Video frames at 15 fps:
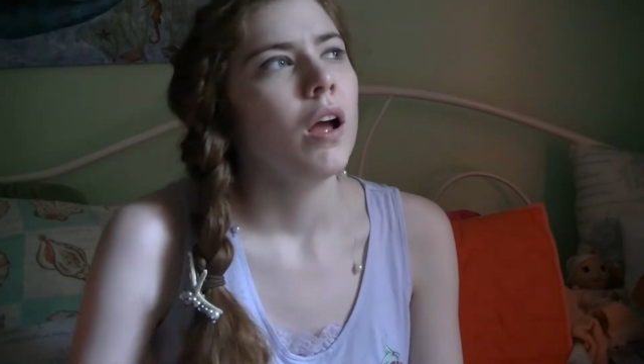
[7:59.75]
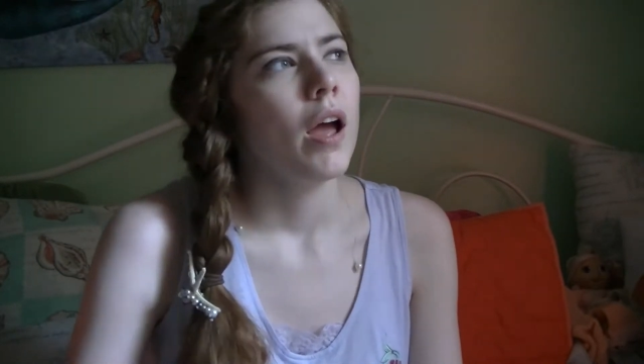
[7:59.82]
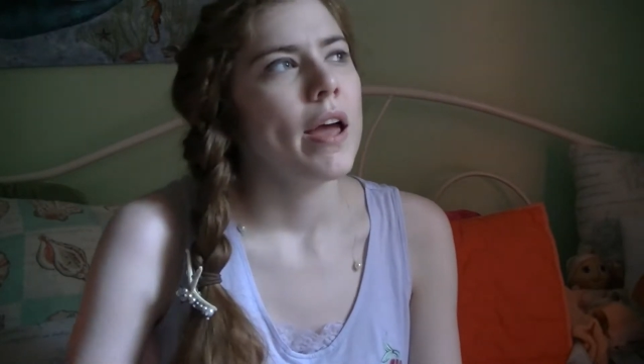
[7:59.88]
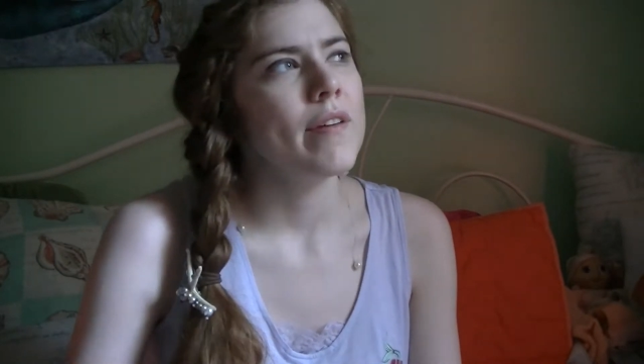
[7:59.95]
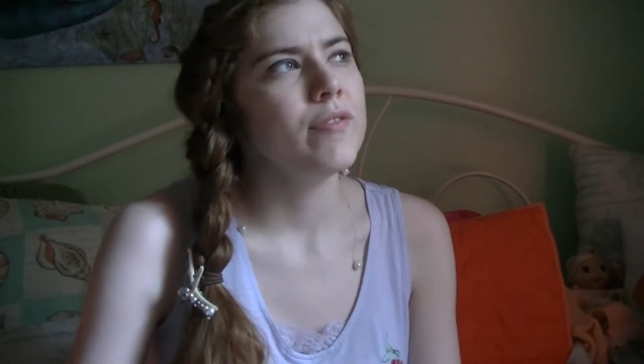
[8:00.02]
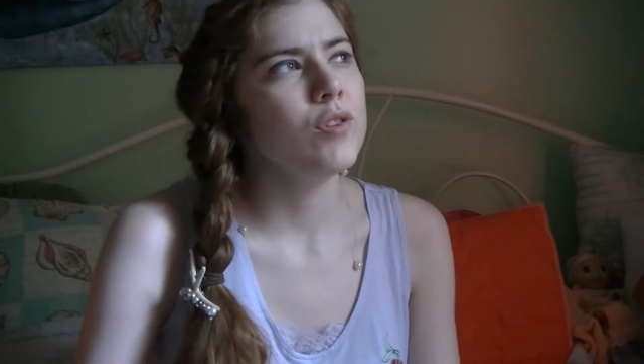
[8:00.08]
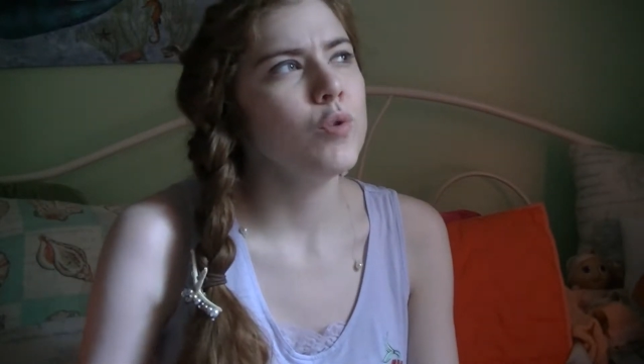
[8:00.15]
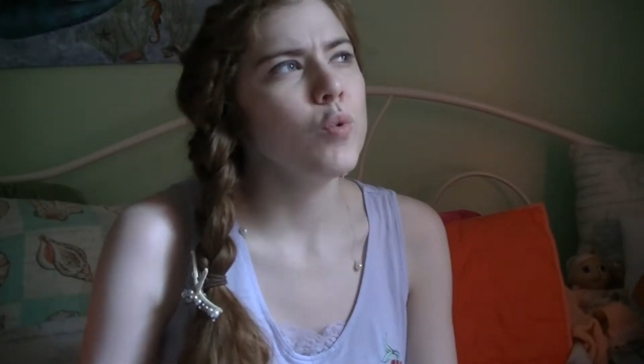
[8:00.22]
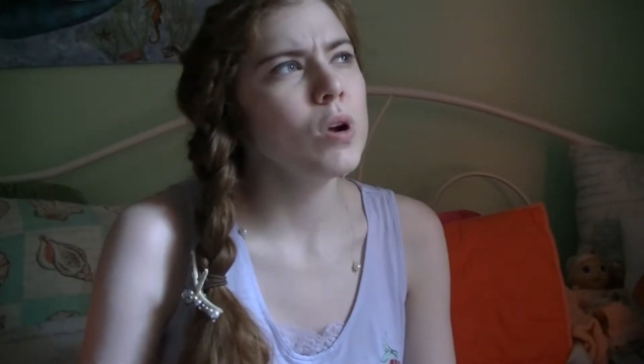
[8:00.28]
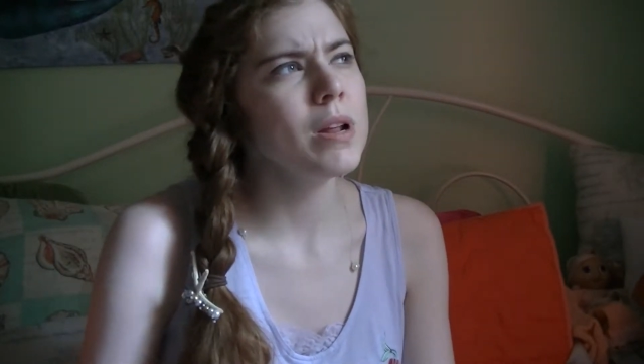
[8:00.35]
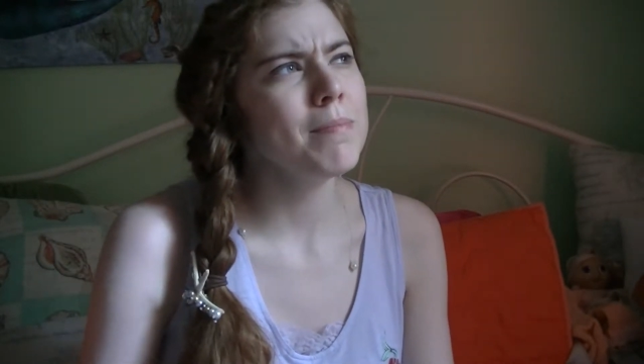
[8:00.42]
if you want to